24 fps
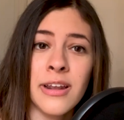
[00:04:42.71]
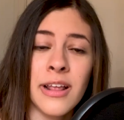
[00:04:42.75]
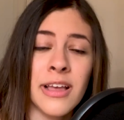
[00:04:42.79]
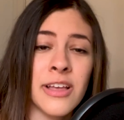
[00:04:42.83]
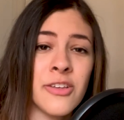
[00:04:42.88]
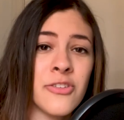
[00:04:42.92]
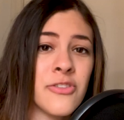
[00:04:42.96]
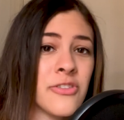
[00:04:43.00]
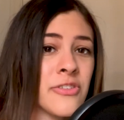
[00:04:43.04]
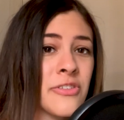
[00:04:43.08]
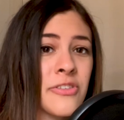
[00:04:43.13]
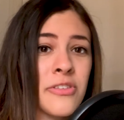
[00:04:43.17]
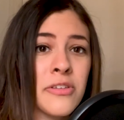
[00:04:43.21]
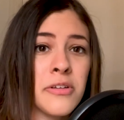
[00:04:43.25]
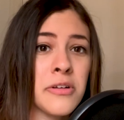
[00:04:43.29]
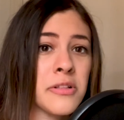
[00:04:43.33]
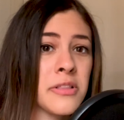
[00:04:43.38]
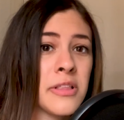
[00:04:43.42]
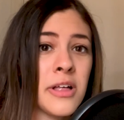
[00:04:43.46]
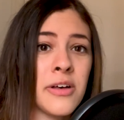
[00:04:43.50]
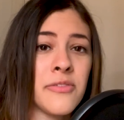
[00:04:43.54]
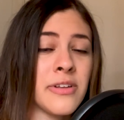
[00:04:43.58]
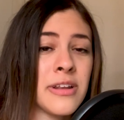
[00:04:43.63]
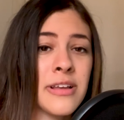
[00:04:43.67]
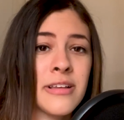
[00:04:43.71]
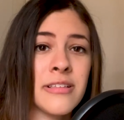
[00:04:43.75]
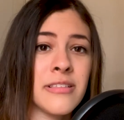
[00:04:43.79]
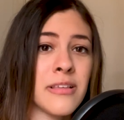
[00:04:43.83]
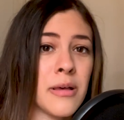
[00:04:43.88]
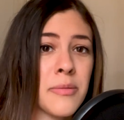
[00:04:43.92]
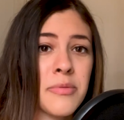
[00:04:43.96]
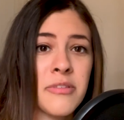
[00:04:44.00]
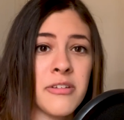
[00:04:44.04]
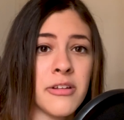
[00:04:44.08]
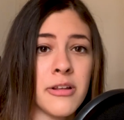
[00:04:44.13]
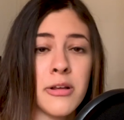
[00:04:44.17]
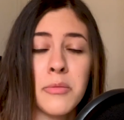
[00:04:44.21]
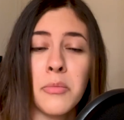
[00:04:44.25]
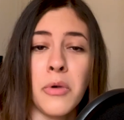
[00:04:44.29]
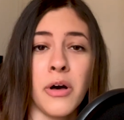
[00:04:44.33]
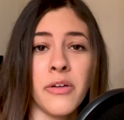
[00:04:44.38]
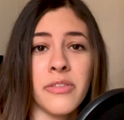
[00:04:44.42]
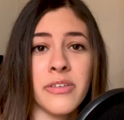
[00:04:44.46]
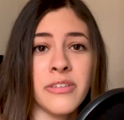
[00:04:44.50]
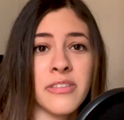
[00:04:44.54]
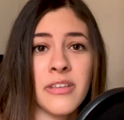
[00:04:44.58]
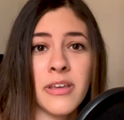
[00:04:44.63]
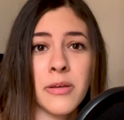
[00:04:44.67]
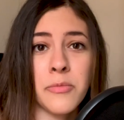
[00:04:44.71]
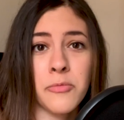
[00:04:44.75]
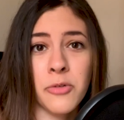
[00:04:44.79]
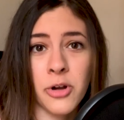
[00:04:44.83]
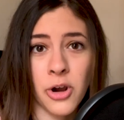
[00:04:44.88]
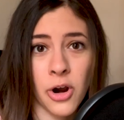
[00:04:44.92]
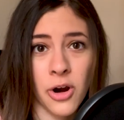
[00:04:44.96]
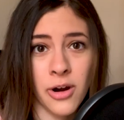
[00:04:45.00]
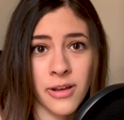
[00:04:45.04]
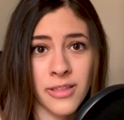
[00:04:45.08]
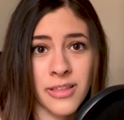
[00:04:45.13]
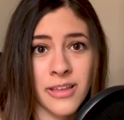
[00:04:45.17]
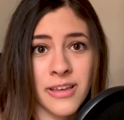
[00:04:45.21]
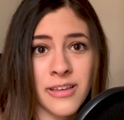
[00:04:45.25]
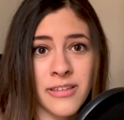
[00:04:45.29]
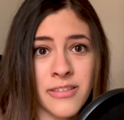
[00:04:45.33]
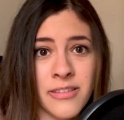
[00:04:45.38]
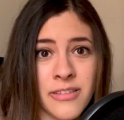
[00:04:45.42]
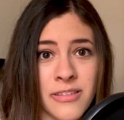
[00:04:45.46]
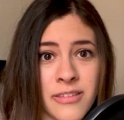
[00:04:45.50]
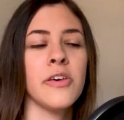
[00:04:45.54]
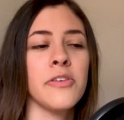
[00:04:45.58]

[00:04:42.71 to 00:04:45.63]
and she still loved and accepted him all the same regardless.